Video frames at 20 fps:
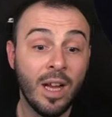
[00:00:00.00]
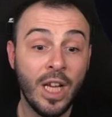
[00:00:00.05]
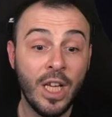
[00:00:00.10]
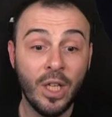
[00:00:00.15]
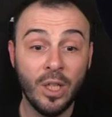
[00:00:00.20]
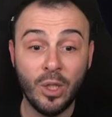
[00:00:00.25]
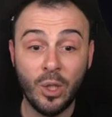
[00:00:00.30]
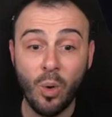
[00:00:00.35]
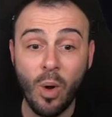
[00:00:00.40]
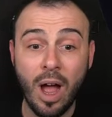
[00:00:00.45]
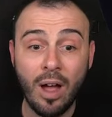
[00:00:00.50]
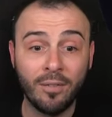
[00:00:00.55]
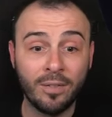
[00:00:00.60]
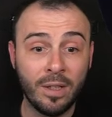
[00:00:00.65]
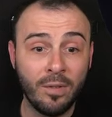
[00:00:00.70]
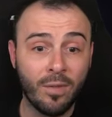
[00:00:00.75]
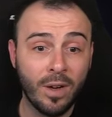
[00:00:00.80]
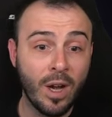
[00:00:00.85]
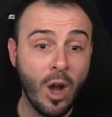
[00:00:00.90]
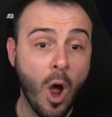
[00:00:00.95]
You do have
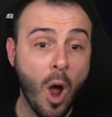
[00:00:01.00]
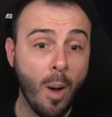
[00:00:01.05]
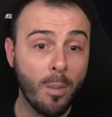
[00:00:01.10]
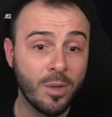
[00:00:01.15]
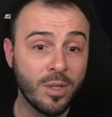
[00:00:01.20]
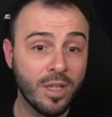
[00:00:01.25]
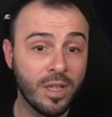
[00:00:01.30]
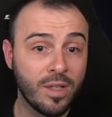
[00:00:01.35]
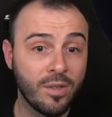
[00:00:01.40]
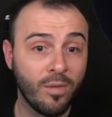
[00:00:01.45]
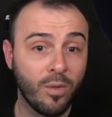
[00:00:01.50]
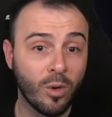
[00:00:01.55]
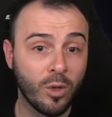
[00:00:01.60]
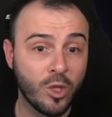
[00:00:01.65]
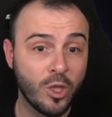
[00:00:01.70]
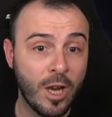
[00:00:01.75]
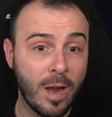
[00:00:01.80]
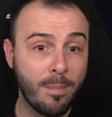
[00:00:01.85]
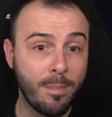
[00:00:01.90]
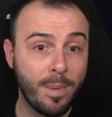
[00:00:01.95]
different options for
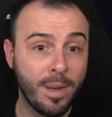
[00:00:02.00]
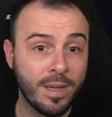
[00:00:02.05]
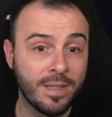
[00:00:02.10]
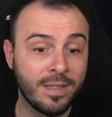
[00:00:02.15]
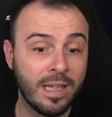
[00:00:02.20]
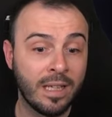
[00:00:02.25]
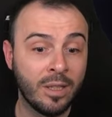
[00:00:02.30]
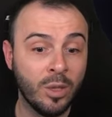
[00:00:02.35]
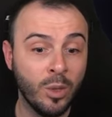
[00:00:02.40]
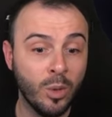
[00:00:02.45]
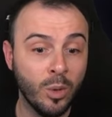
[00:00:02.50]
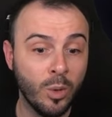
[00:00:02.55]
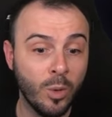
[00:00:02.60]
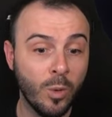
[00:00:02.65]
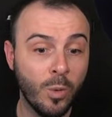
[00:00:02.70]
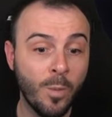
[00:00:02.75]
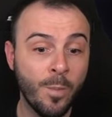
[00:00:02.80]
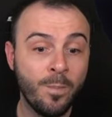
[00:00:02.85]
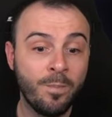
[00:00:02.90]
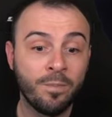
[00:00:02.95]
champions that do